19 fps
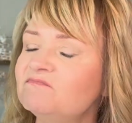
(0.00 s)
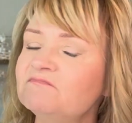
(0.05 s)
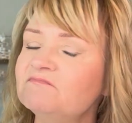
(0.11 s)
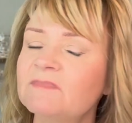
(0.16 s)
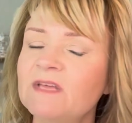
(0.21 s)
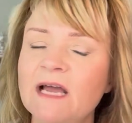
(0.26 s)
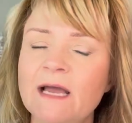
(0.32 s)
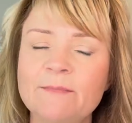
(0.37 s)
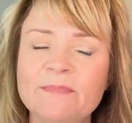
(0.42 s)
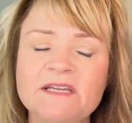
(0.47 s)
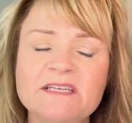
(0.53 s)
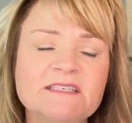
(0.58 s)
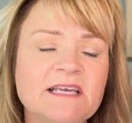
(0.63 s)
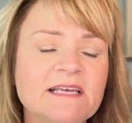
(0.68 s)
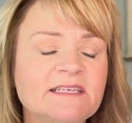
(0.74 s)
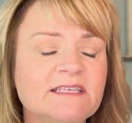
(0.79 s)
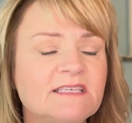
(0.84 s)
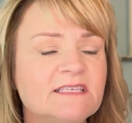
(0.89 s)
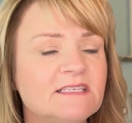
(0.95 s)
I'm going to
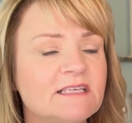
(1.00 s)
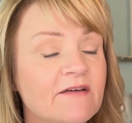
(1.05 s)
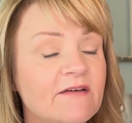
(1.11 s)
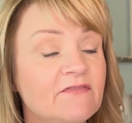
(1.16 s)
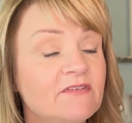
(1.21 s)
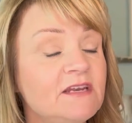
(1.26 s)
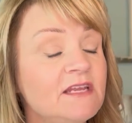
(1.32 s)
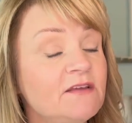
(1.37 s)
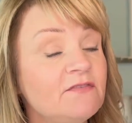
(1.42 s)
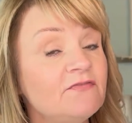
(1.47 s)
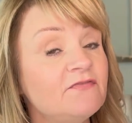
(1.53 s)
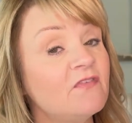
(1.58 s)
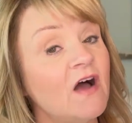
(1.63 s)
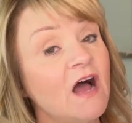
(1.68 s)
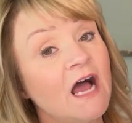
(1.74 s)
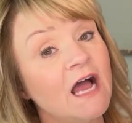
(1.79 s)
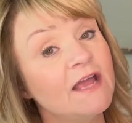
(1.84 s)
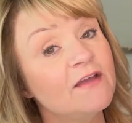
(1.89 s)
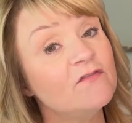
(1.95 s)
say
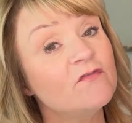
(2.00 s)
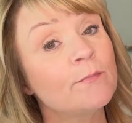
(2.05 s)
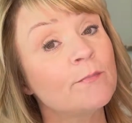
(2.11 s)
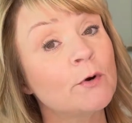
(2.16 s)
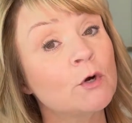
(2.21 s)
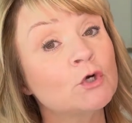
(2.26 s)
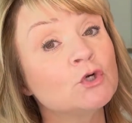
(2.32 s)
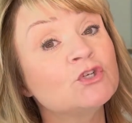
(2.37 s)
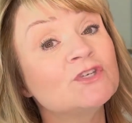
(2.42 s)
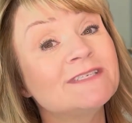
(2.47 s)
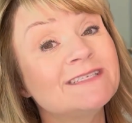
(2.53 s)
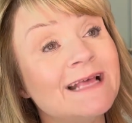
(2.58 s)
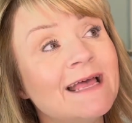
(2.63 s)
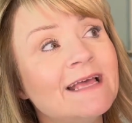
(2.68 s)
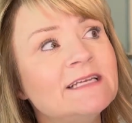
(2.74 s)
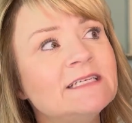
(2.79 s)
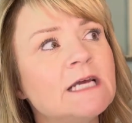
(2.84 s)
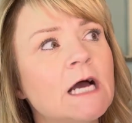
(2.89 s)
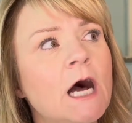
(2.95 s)

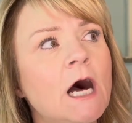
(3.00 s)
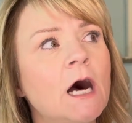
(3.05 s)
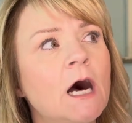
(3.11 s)
75%